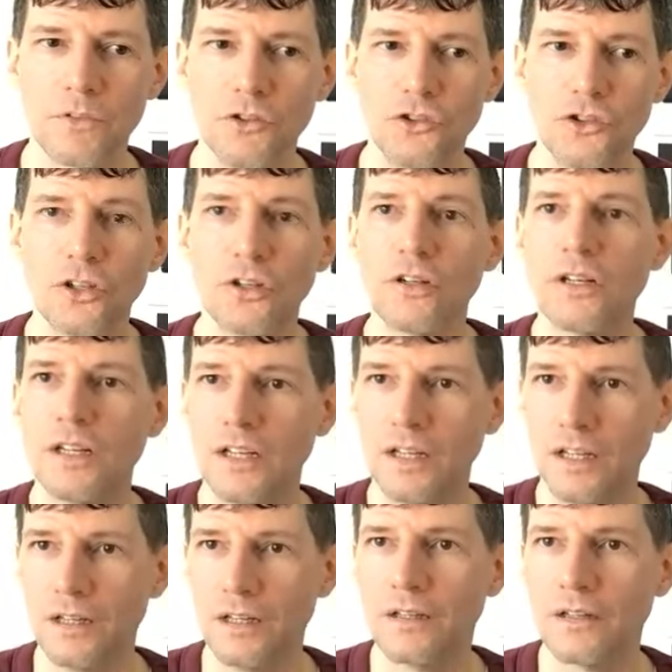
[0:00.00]

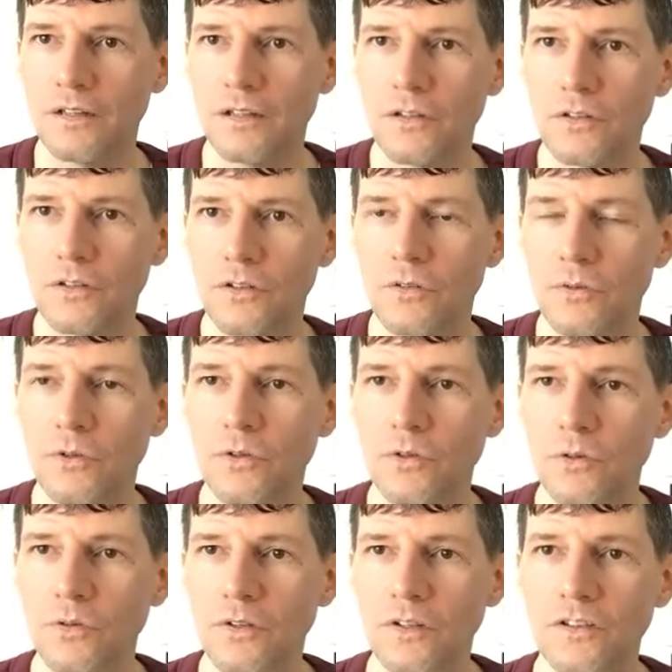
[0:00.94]
journey
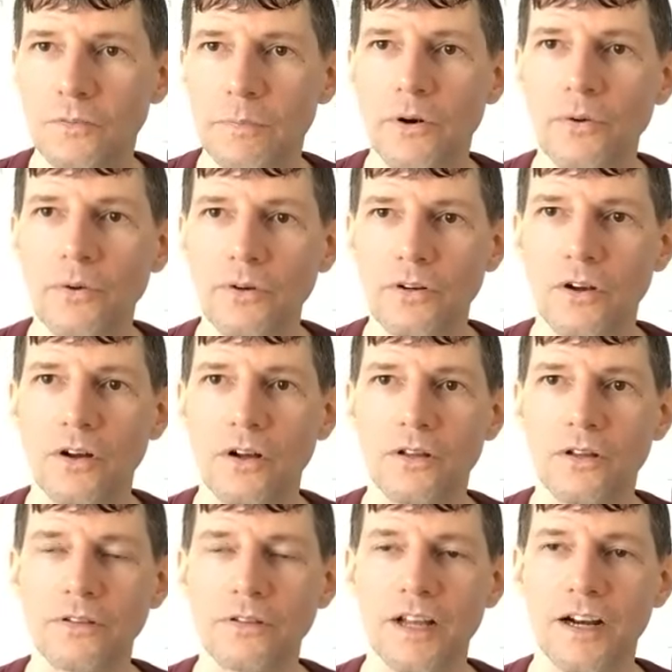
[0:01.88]
through this
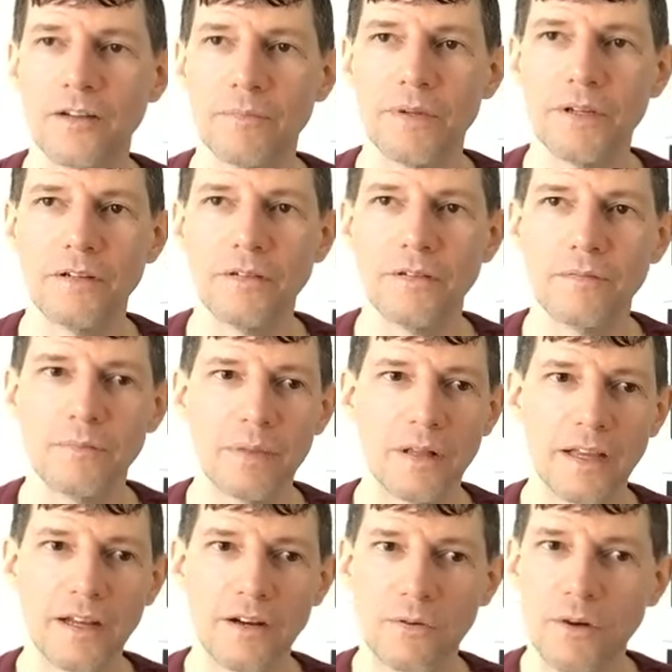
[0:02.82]
protocol that i've been
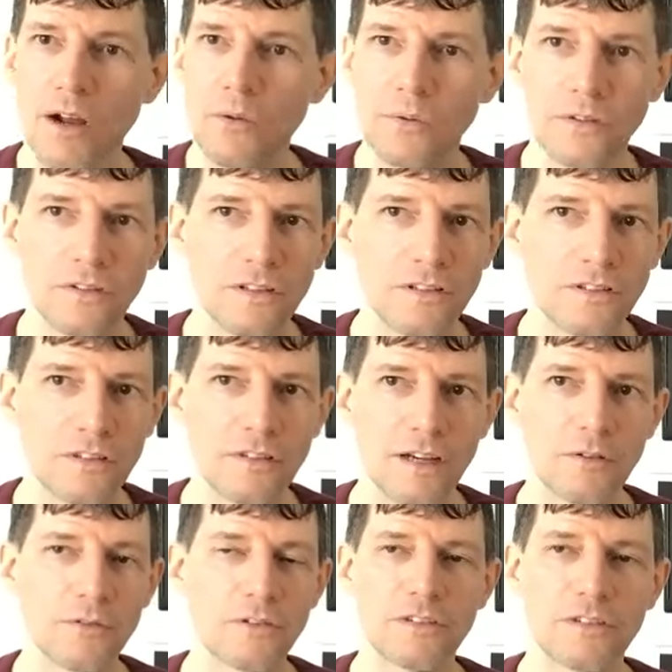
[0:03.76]
playing around with since
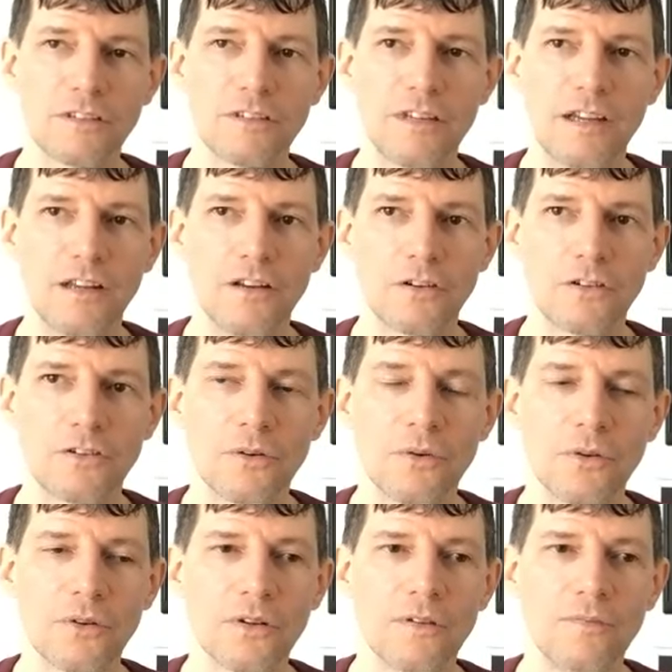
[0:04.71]
i was 16 years
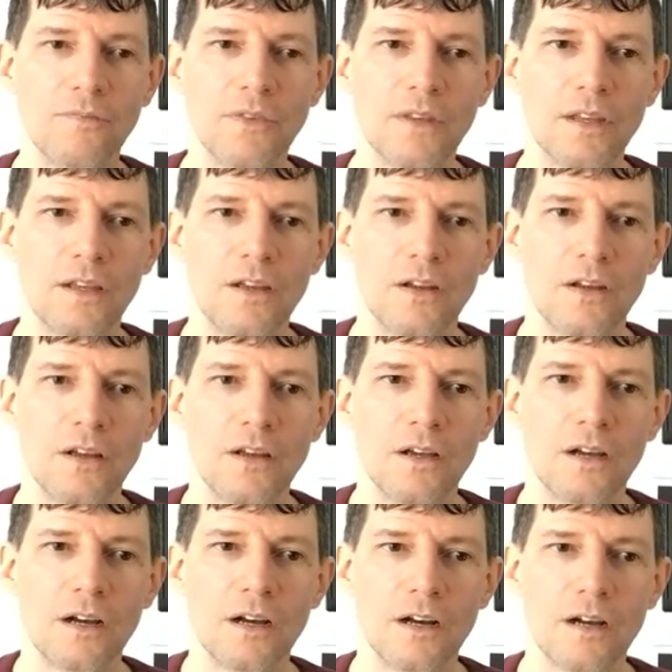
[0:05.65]
old
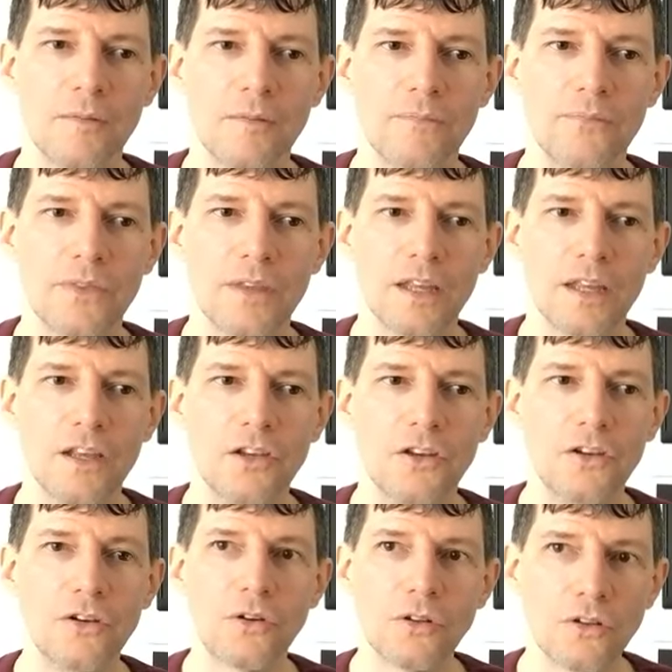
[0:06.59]
um,
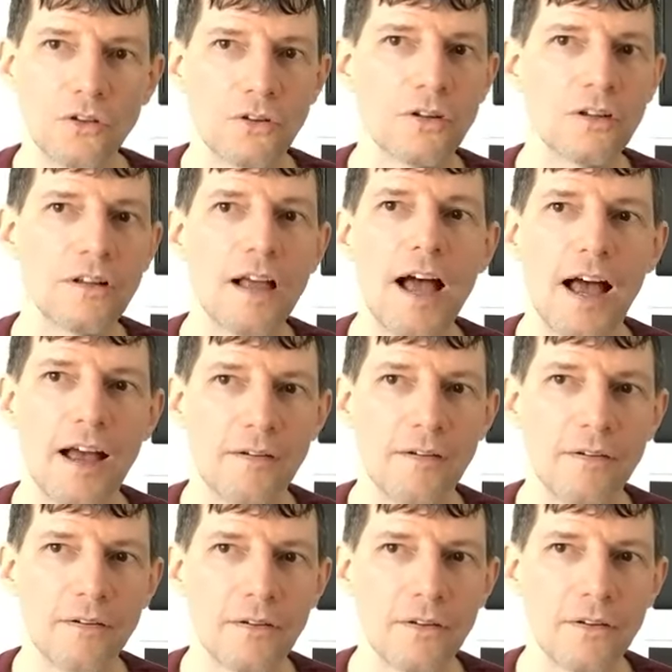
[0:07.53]
you'll learn a lot
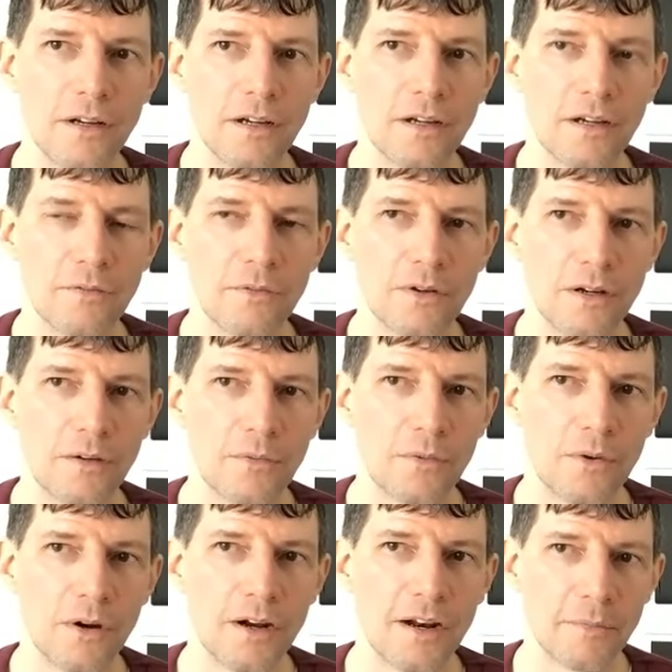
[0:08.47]
uh, uh,
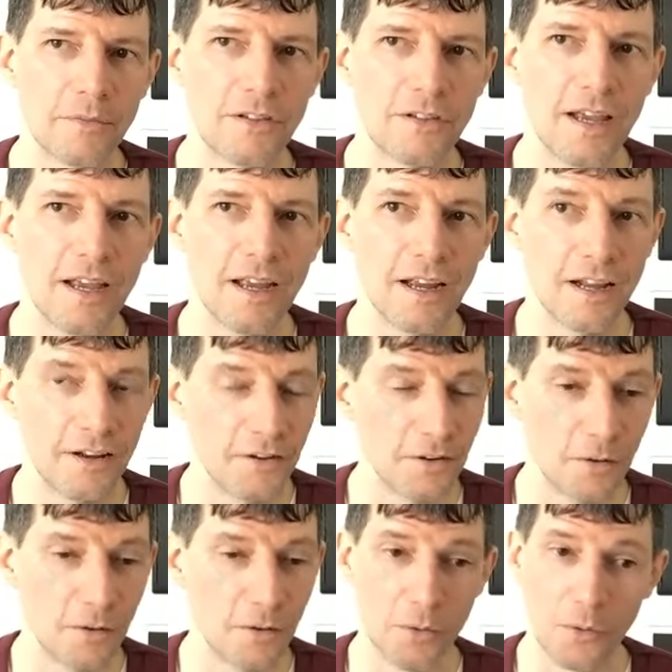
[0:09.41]
what I'm saying.
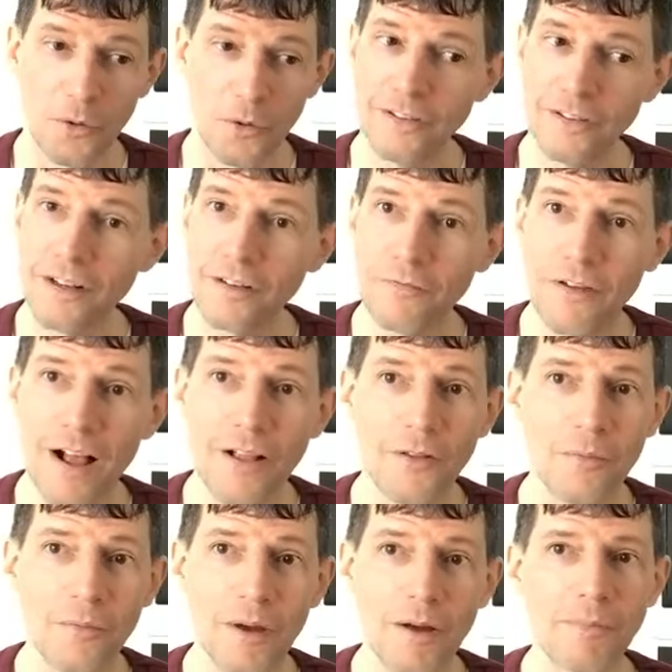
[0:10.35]
And the ones that
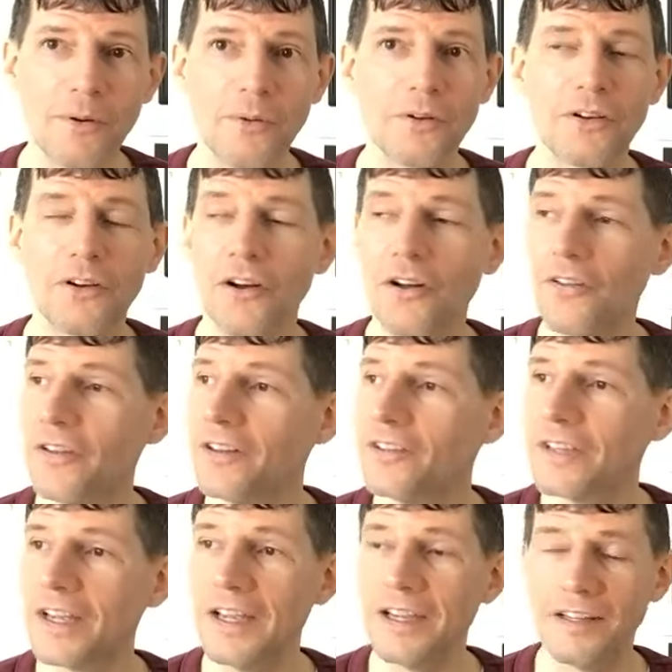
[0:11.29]
follow my protocol, they
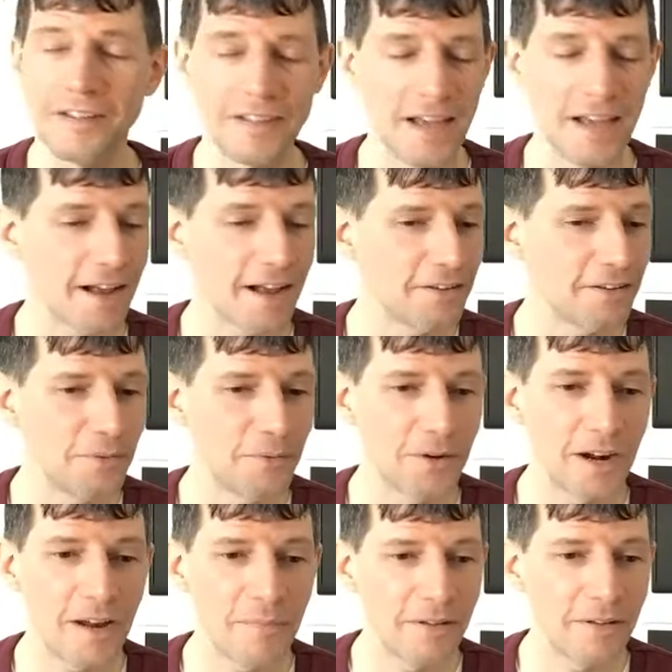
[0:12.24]
say exactly
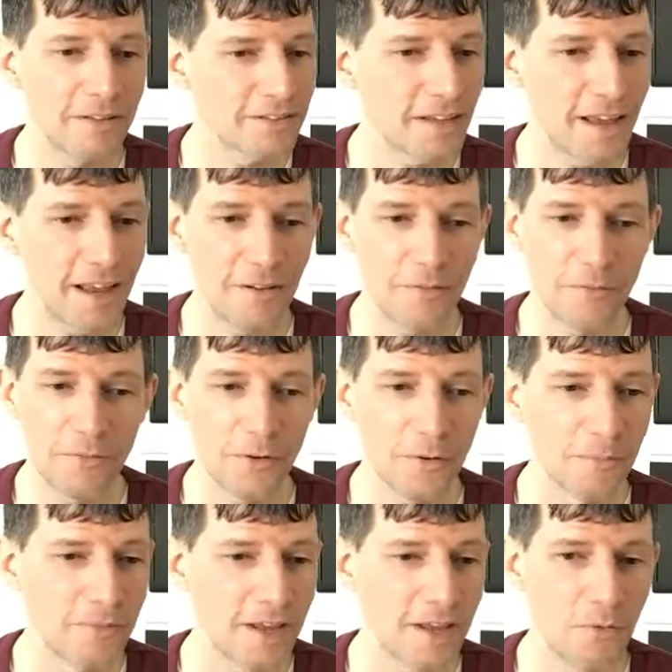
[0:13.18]
what I've been saying
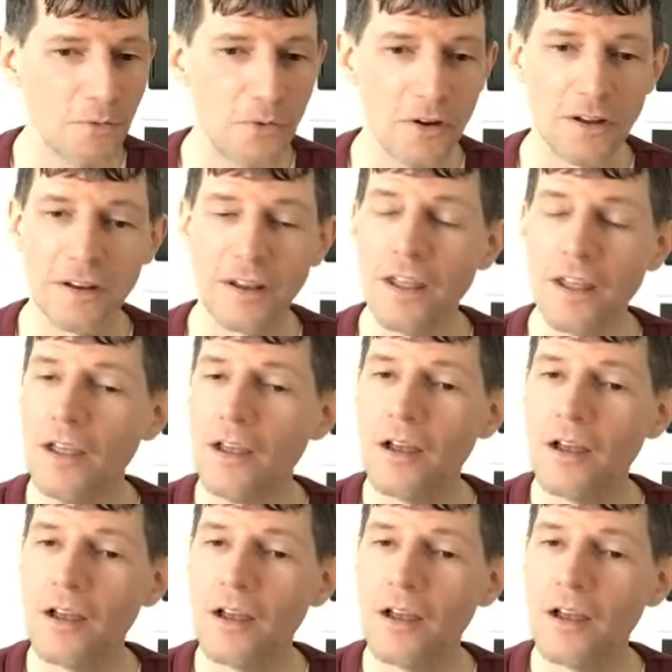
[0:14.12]
from day one.